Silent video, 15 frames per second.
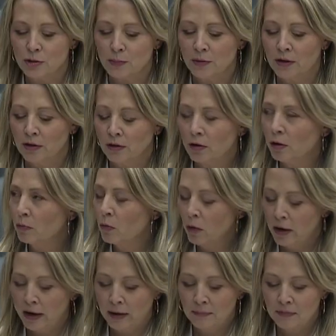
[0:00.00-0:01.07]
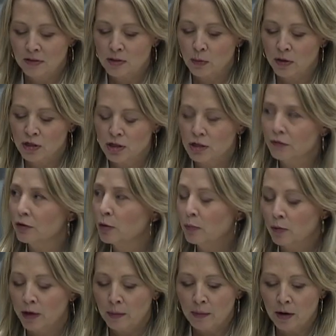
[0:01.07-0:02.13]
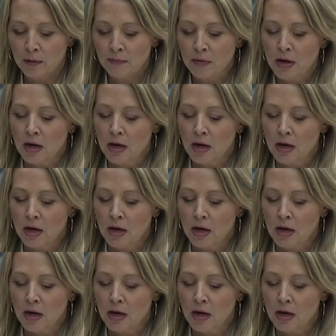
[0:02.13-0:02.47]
Speaker. Good morning. This question is for the Premier.